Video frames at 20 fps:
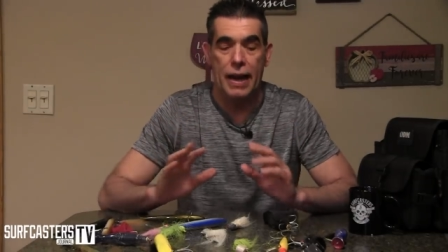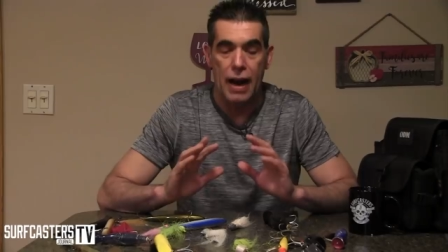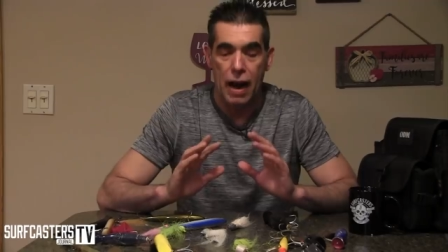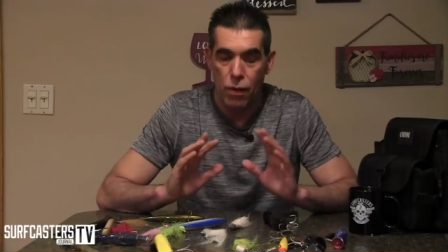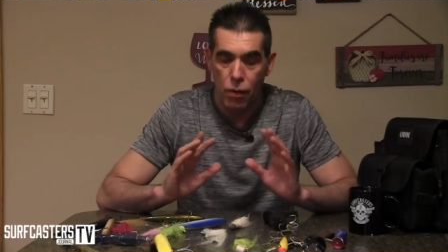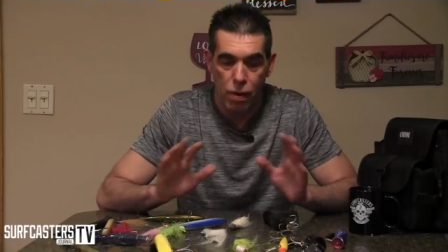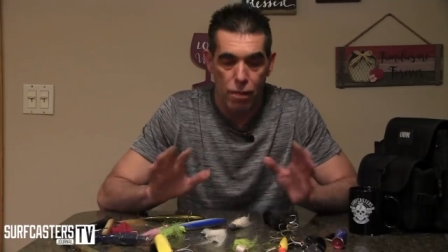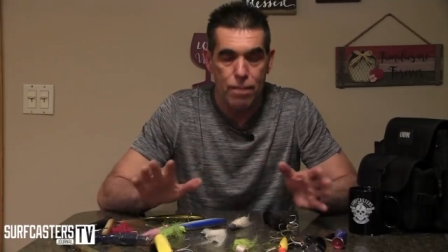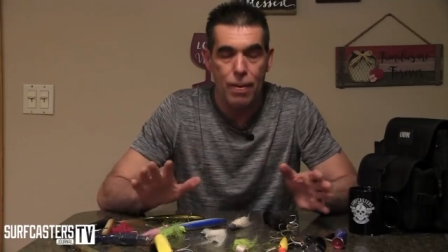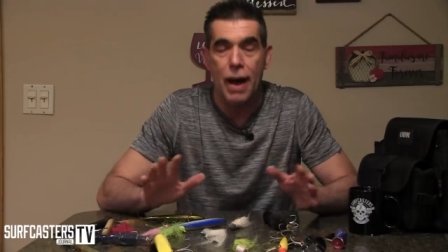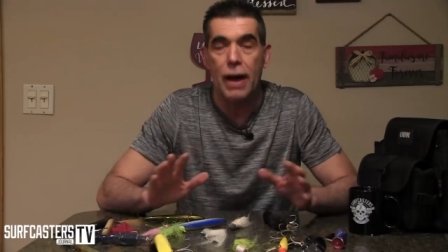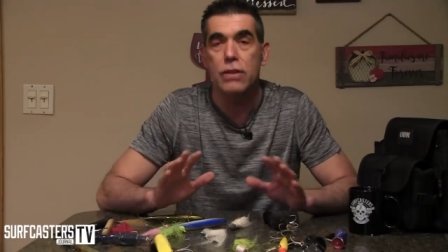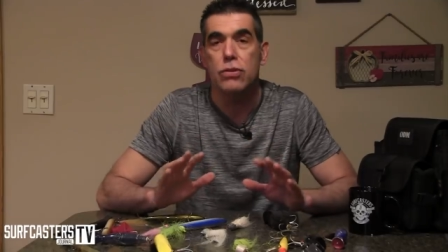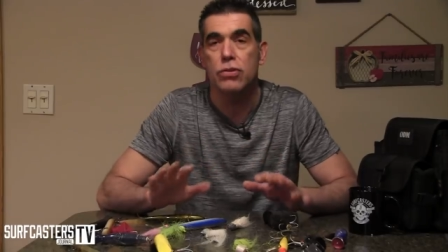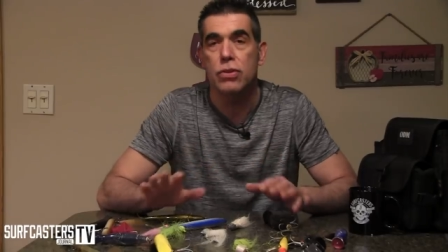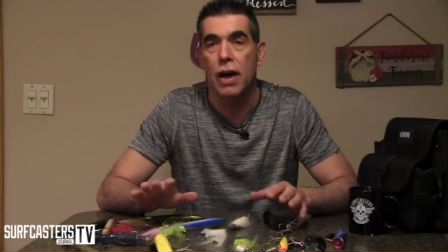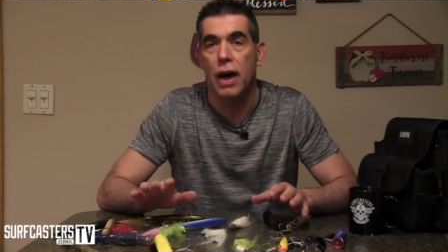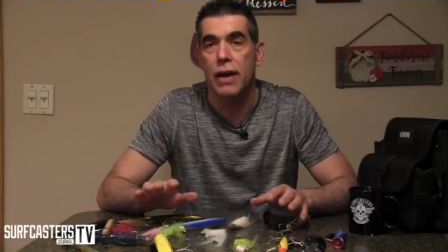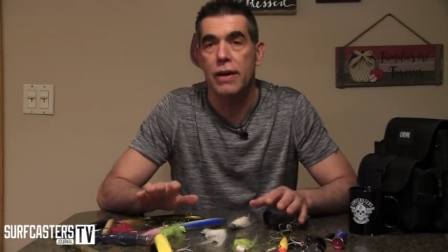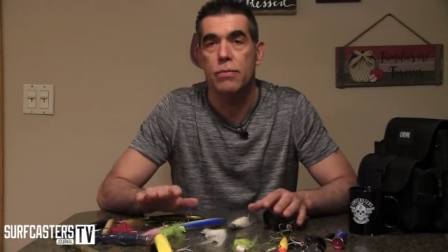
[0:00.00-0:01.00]
And I went back to
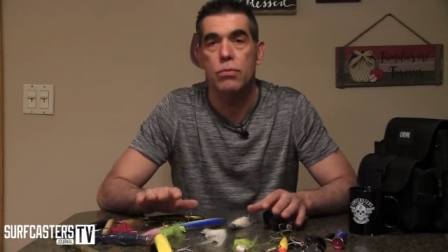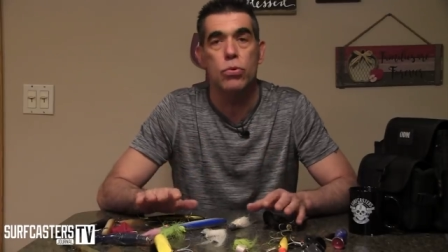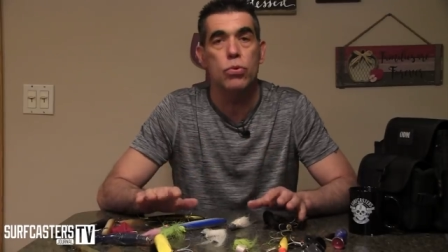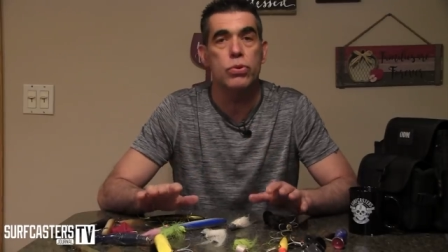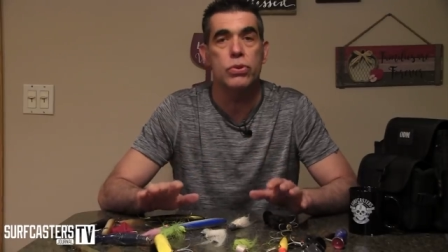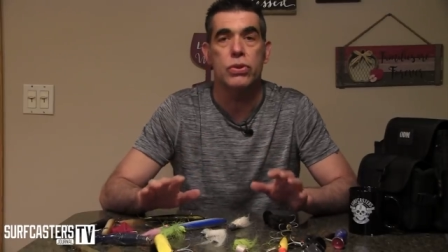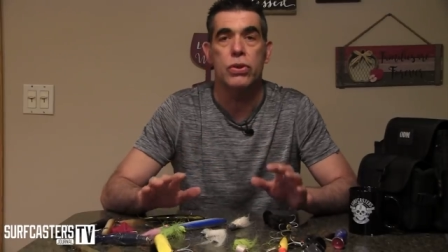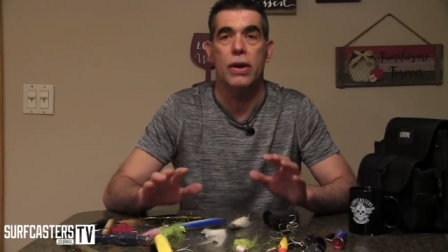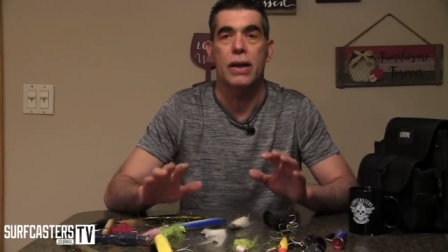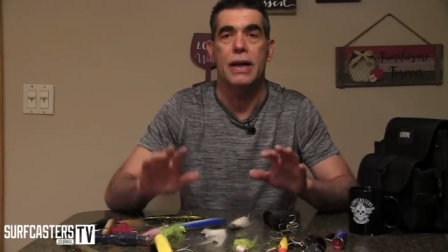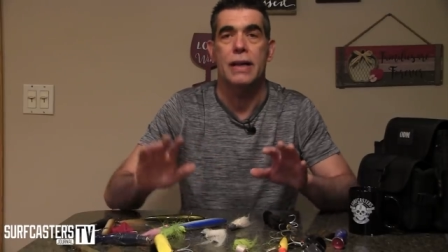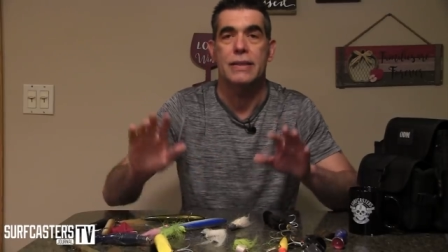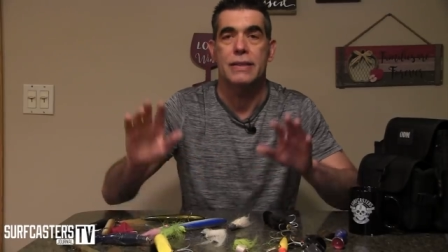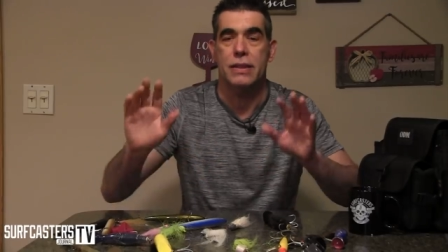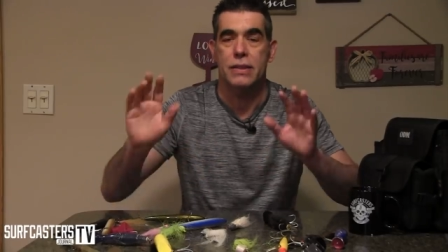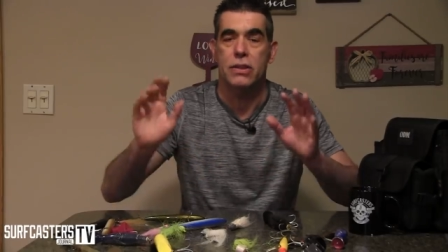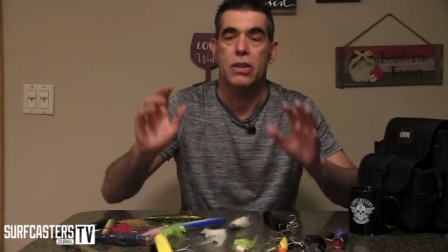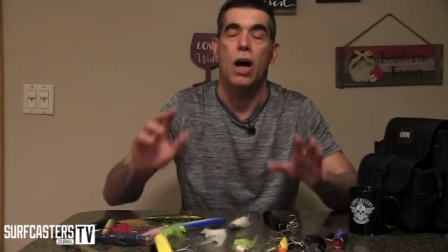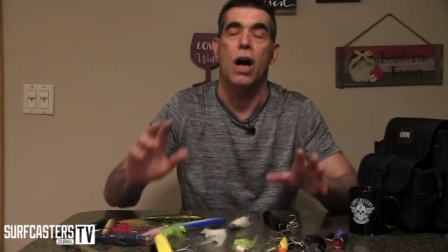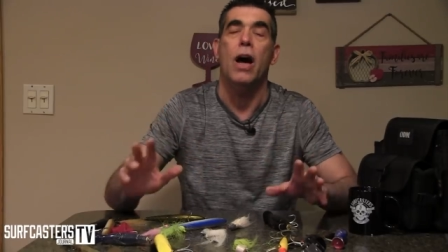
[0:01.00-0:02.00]
Donnie Musa and I
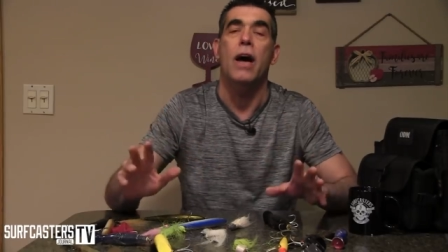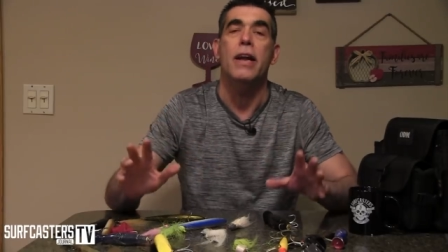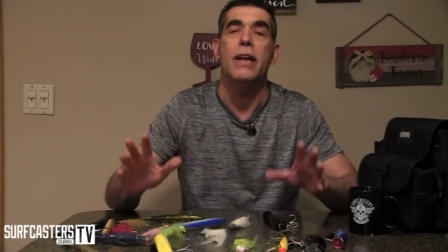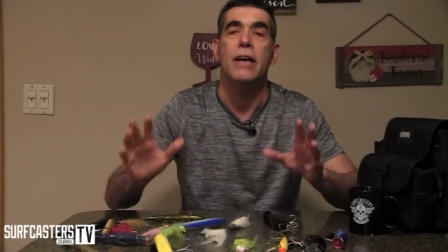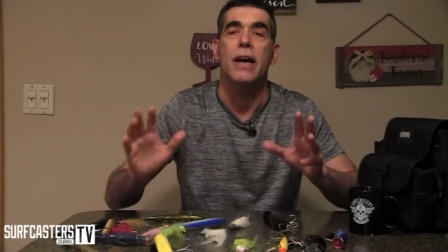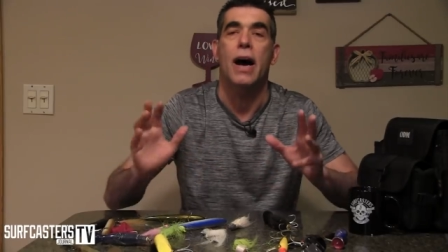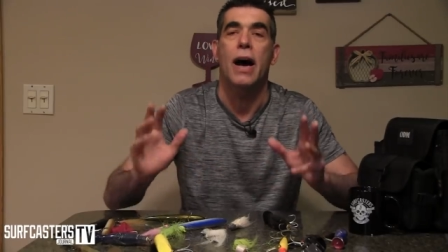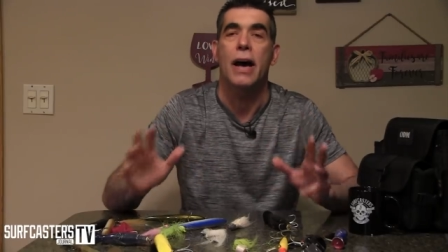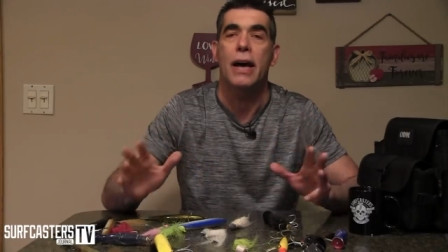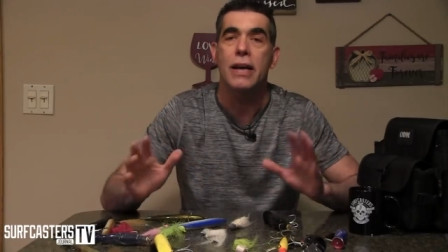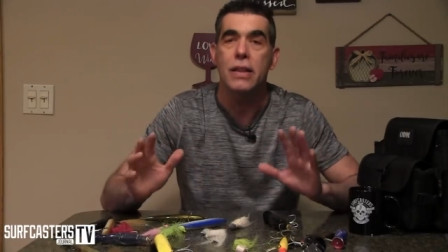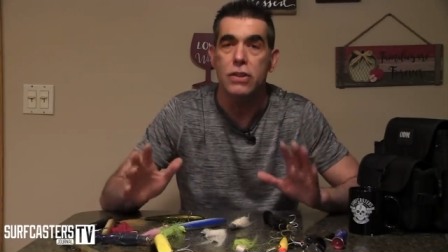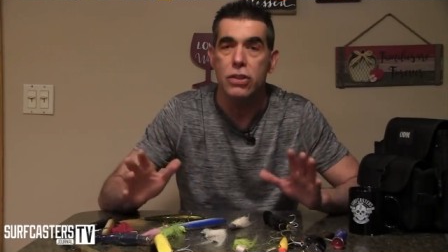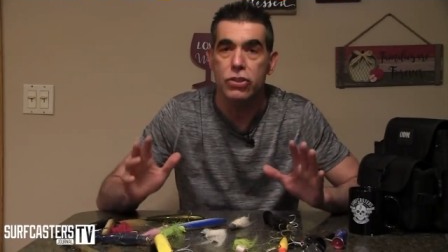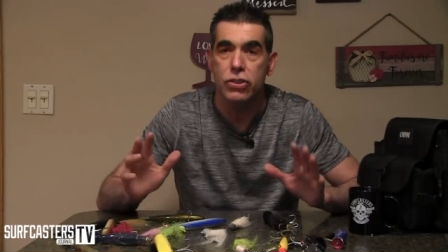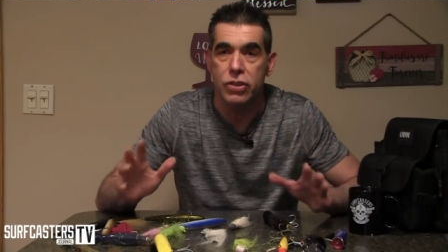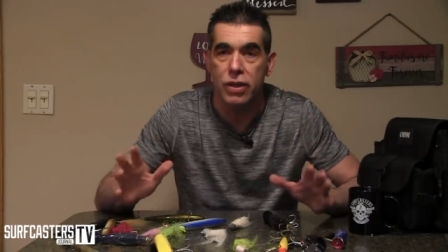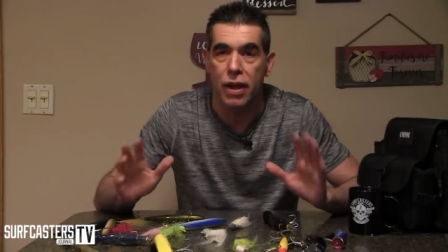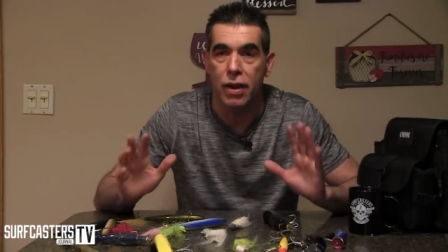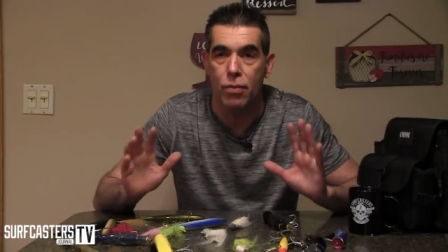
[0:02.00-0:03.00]
said, Donnie, I
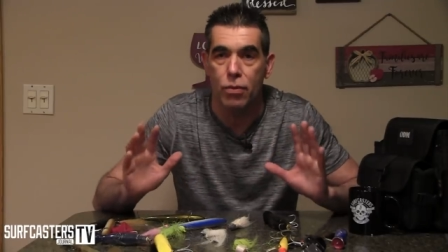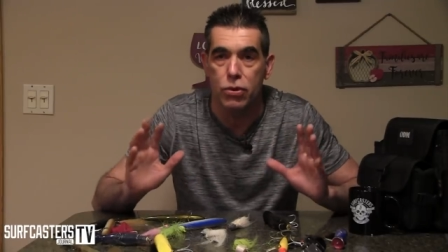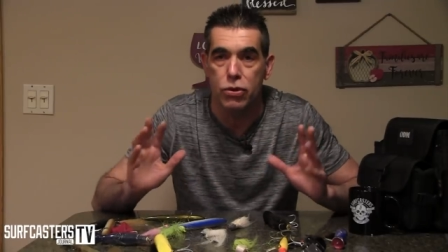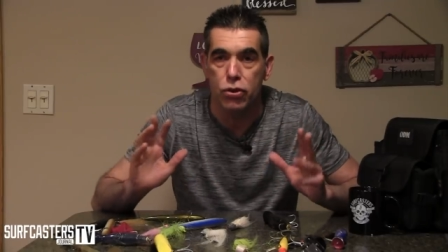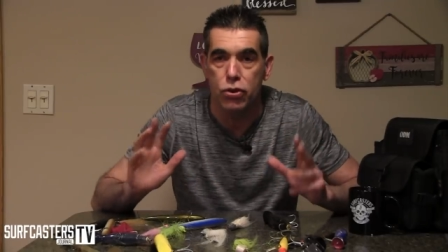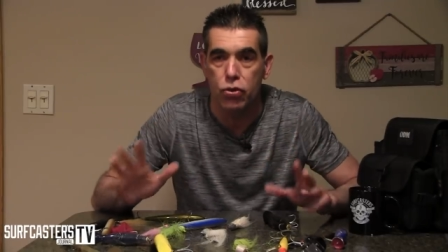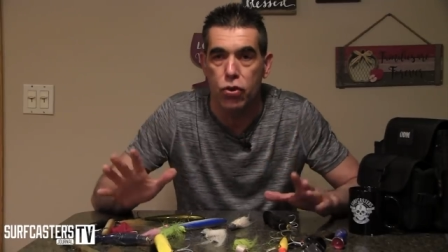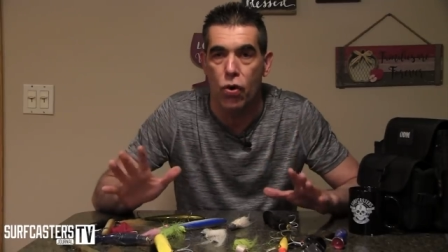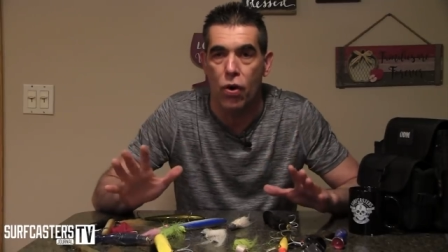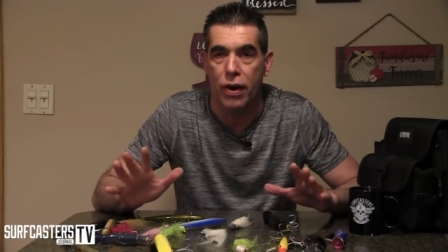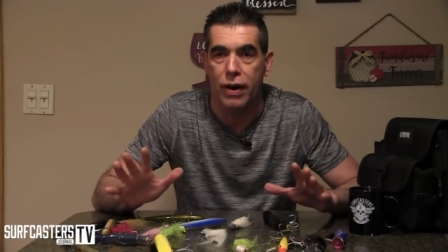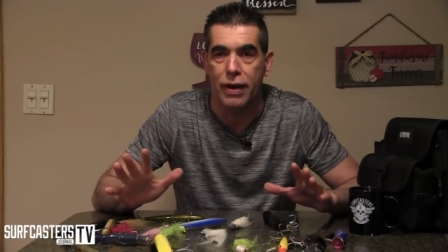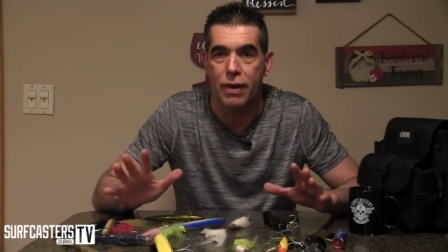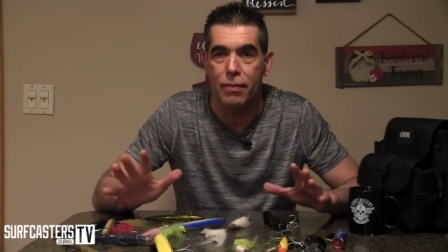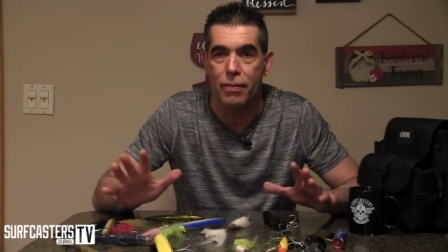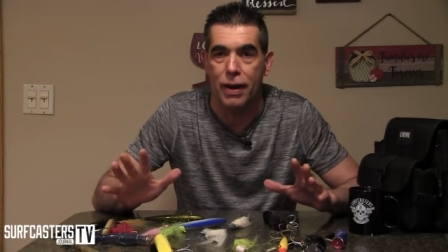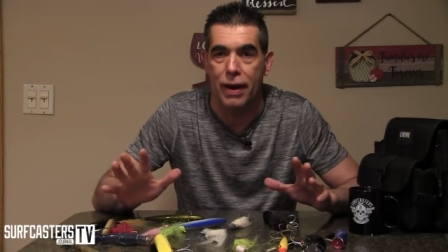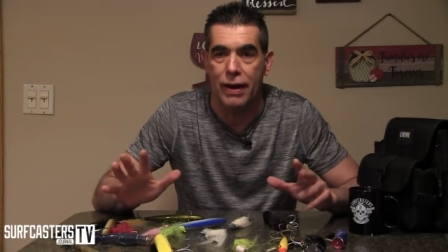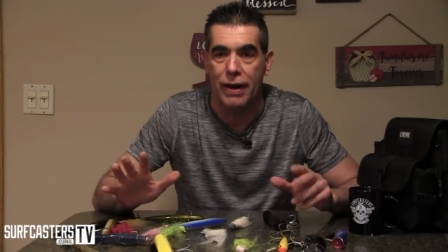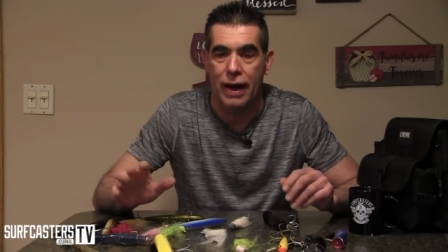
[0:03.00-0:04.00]
understand what you're talking
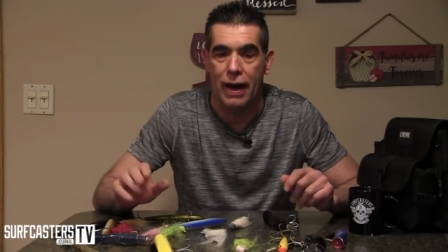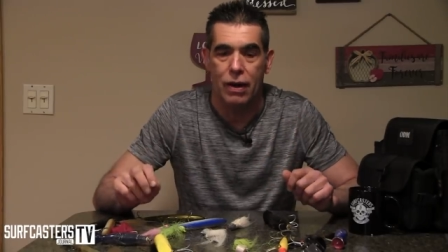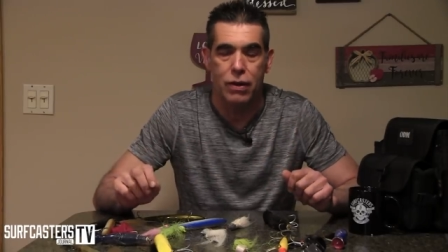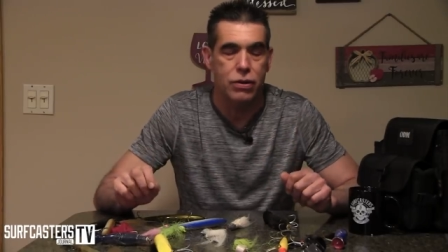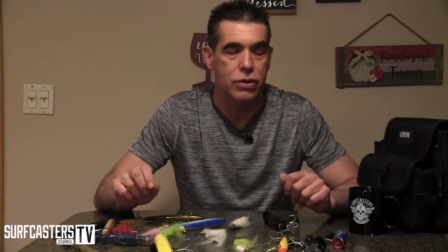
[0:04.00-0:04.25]
about now.